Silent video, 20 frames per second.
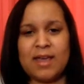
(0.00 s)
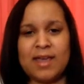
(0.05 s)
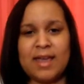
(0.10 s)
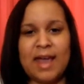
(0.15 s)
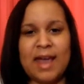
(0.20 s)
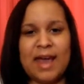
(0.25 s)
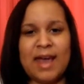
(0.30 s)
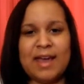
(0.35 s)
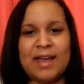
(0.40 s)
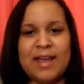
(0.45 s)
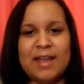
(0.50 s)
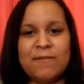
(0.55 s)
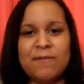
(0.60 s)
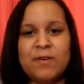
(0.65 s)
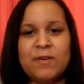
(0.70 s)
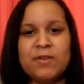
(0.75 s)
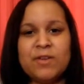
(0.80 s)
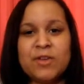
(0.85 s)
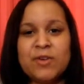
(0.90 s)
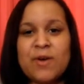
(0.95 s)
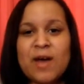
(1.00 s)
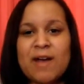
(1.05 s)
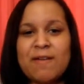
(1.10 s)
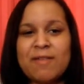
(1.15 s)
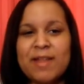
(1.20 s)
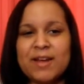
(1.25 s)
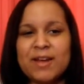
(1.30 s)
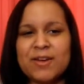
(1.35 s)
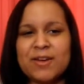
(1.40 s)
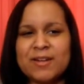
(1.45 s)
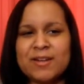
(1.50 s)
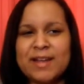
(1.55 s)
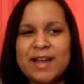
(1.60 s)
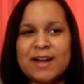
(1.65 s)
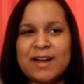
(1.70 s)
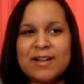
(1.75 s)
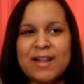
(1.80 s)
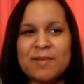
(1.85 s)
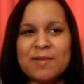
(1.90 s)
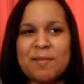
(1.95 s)
yeah, if you do have like curly
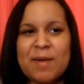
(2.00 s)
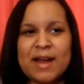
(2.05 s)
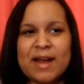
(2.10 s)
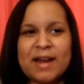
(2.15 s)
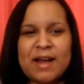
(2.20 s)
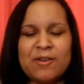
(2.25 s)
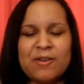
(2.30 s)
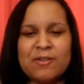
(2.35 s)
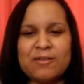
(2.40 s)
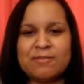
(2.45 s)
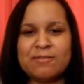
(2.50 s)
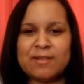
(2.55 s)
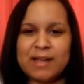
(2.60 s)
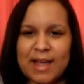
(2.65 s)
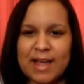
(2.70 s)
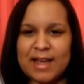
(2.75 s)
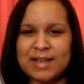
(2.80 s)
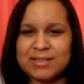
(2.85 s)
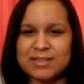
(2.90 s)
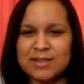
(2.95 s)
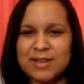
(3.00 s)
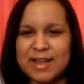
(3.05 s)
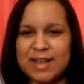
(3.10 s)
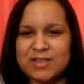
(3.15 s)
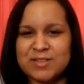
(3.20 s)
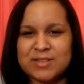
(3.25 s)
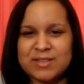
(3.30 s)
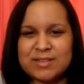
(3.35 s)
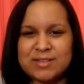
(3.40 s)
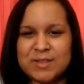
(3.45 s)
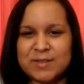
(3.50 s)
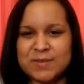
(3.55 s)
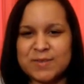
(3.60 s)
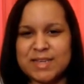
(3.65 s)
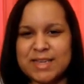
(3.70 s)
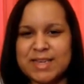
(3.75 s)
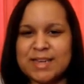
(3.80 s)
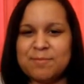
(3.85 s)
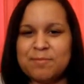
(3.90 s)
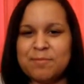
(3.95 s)
hair like mine, I guess you guys
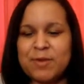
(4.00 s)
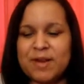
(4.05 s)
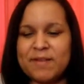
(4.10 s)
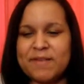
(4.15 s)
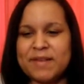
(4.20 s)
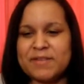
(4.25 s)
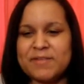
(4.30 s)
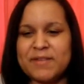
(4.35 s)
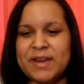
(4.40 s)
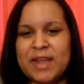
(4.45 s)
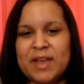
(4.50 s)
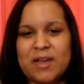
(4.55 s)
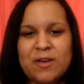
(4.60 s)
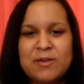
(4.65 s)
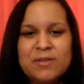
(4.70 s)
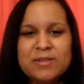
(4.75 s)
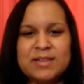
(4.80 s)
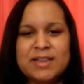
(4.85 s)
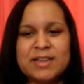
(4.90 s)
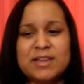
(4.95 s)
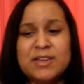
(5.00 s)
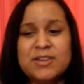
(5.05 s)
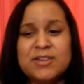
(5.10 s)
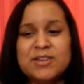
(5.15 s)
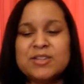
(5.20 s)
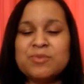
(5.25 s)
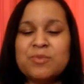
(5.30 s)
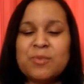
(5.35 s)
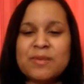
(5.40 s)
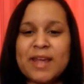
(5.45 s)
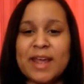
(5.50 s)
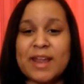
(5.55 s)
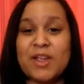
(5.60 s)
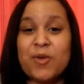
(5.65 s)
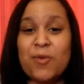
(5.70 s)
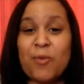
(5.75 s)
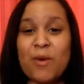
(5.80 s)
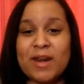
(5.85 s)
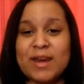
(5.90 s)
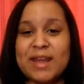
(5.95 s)
seen previous videos, and
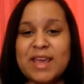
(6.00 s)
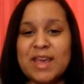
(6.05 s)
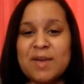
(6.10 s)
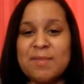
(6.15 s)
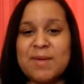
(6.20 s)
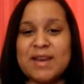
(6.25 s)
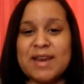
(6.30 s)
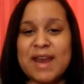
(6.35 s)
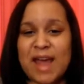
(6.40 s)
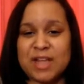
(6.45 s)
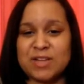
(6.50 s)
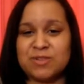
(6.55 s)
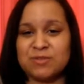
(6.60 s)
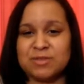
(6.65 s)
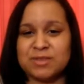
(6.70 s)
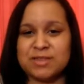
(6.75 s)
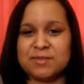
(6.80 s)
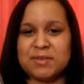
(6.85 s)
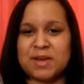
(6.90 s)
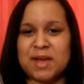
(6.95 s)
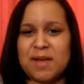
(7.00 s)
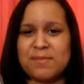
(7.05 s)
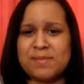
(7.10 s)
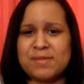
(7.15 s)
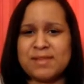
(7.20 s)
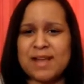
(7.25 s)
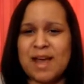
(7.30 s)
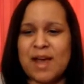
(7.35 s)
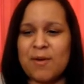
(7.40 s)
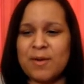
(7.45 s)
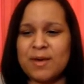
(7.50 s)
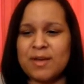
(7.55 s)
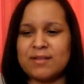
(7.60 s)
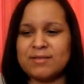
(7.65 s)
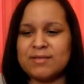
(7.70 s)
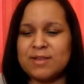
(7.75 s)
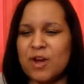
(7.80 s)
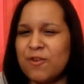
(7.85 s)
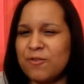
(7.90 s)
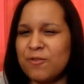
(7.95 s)
you want to keep it natural sometimes, I would
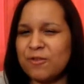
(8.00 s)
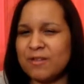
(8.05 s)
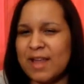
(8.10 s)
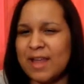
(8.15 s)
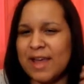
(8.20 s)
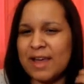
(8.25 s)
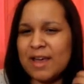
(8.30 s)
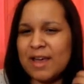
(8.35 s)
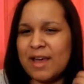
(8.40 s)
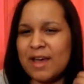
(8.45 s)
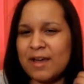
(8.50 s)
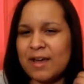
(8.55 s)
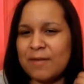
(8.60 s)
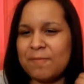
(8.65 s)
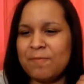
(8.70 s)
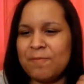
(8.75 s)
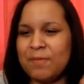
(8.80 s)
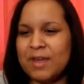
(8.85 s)
go for like a